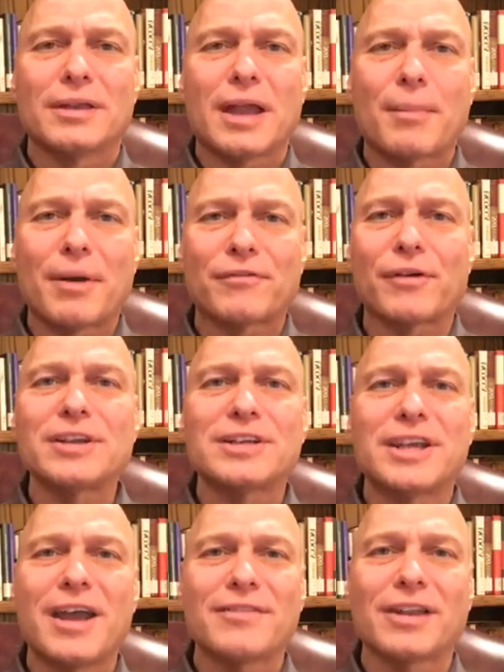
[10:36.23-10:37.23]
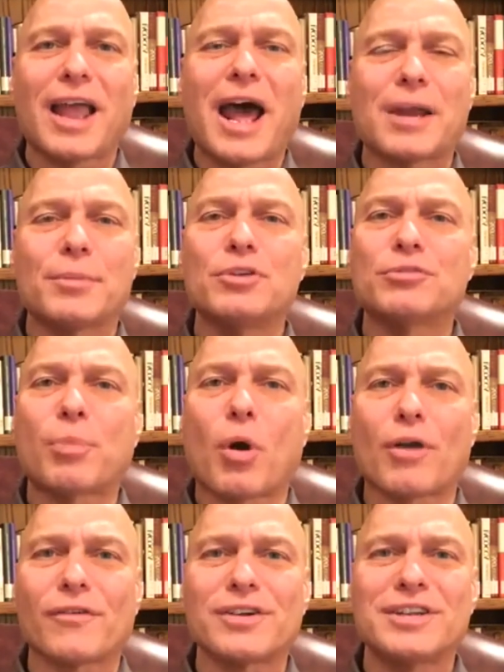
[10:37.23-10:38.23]
Now, my friend Kevin Lynham, who's
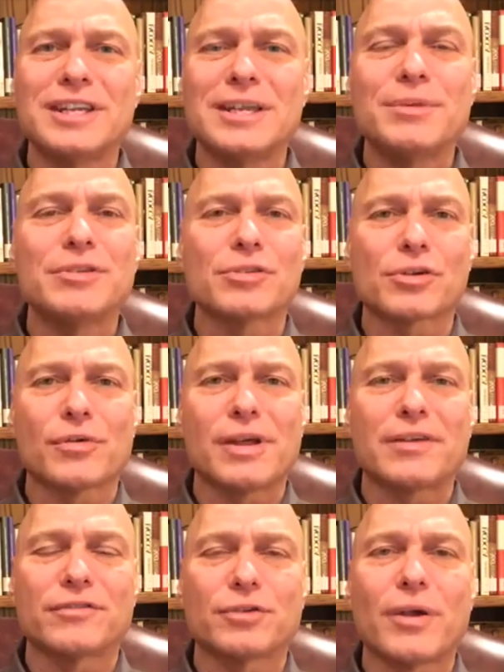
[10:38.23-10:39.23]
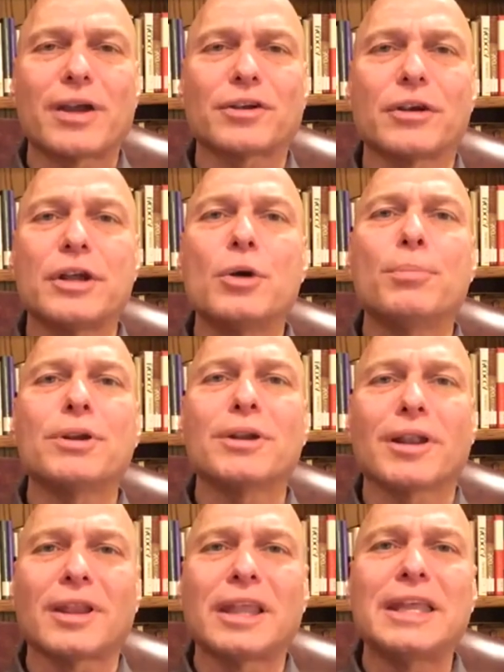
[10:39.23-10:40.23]
part of our team, he's our creative director, he'll put a
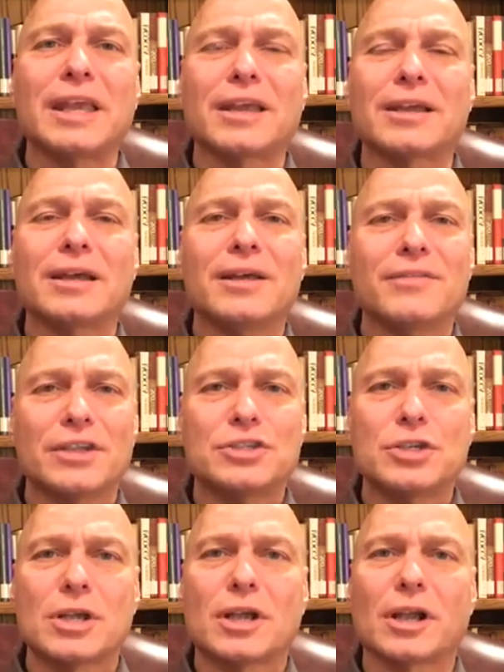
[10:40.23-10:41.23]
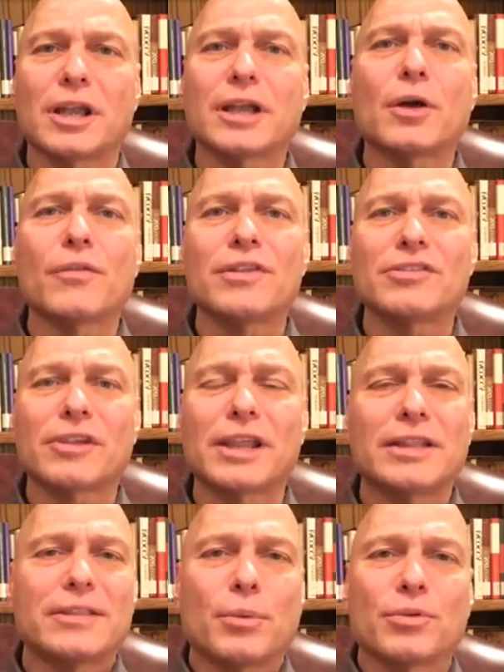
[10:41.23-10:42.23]
link that you can click on, this
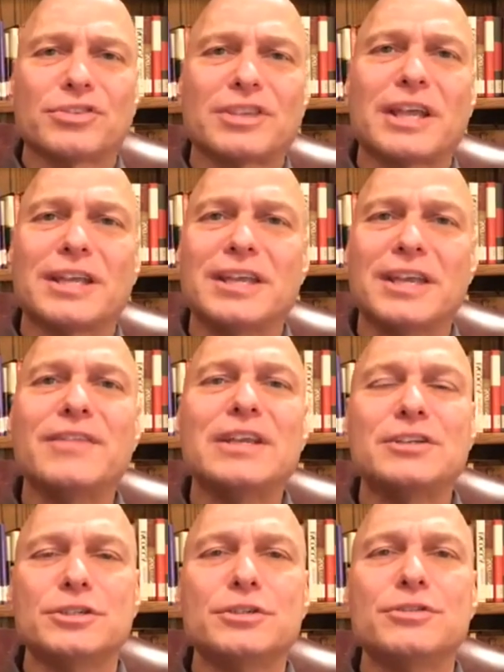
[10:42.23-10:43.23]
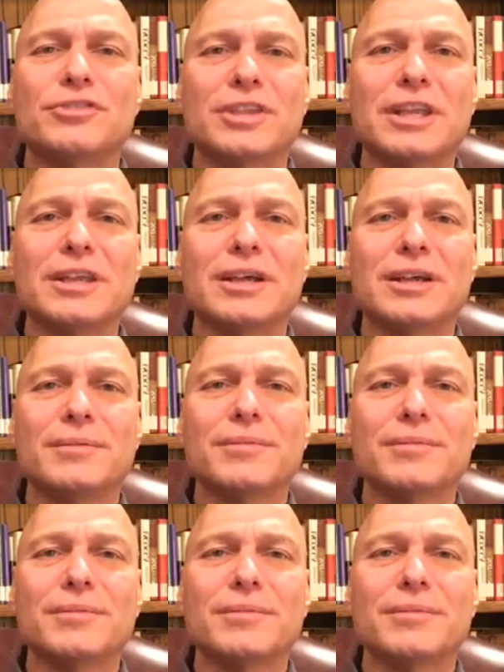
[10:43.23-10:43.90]
link that will say Giving Tuesday,